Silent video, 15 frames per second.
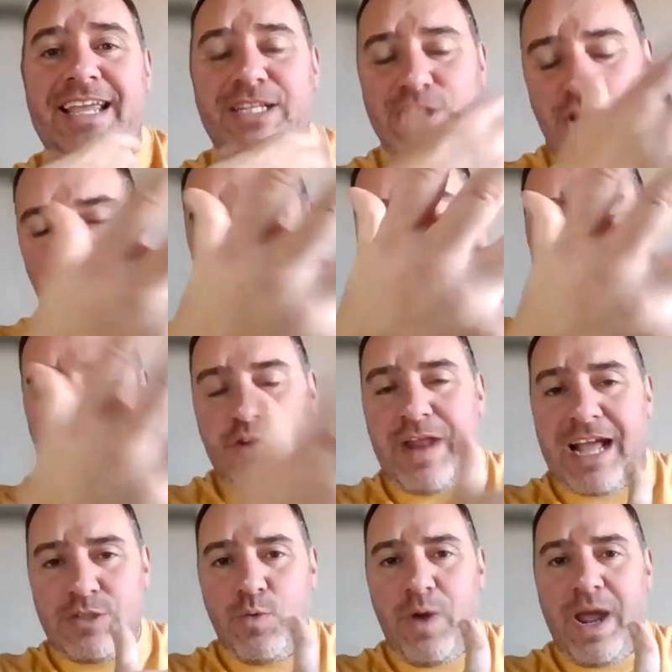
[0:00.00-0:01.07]
day. Talk us through
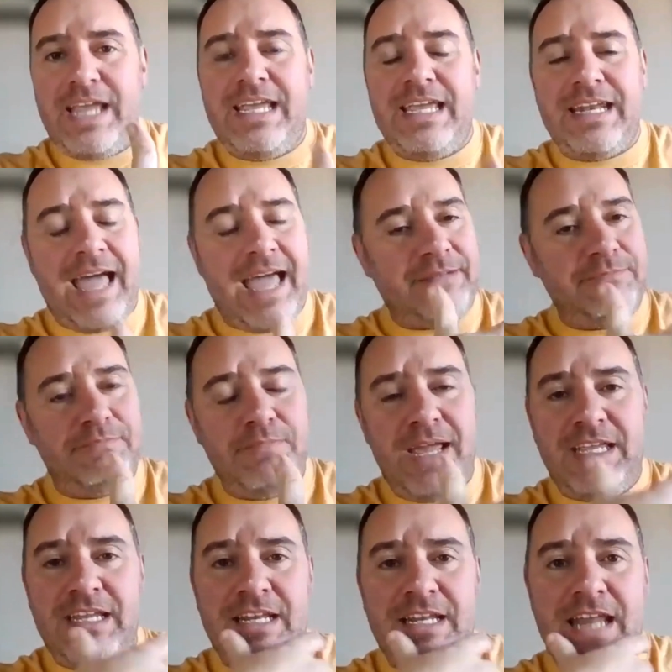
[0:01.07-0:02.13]
that as a Wakey lad,
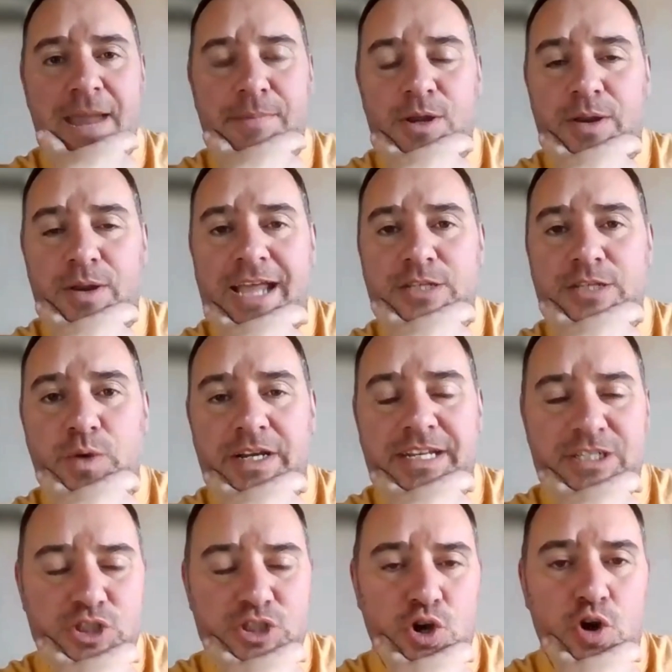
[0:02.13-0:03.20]
making your debut against
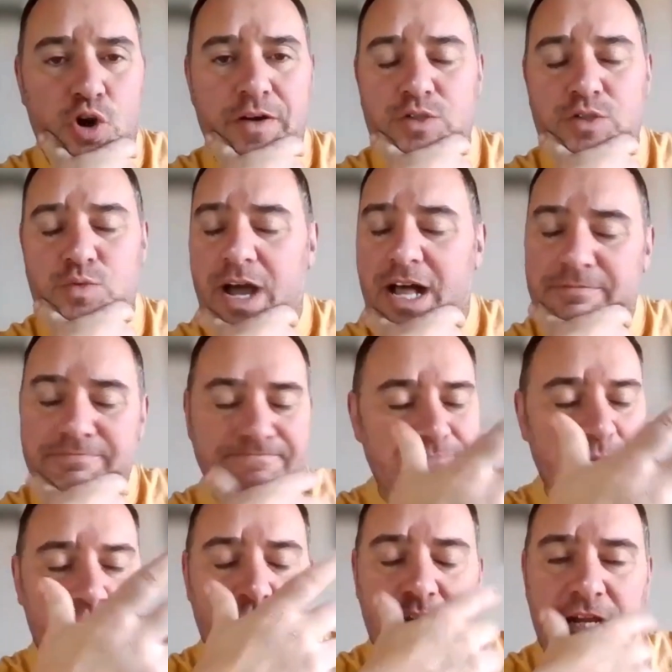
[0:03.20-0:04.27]
Widnes, scoring as well.
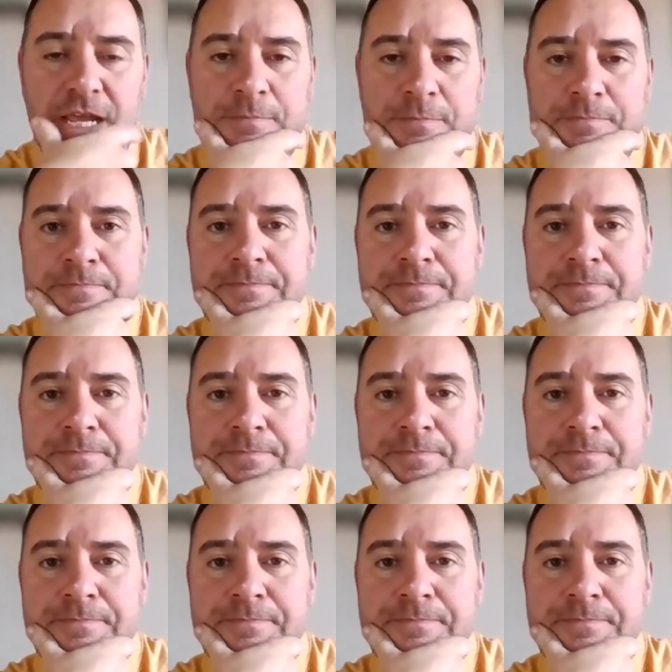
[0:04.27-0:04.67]
Over to you.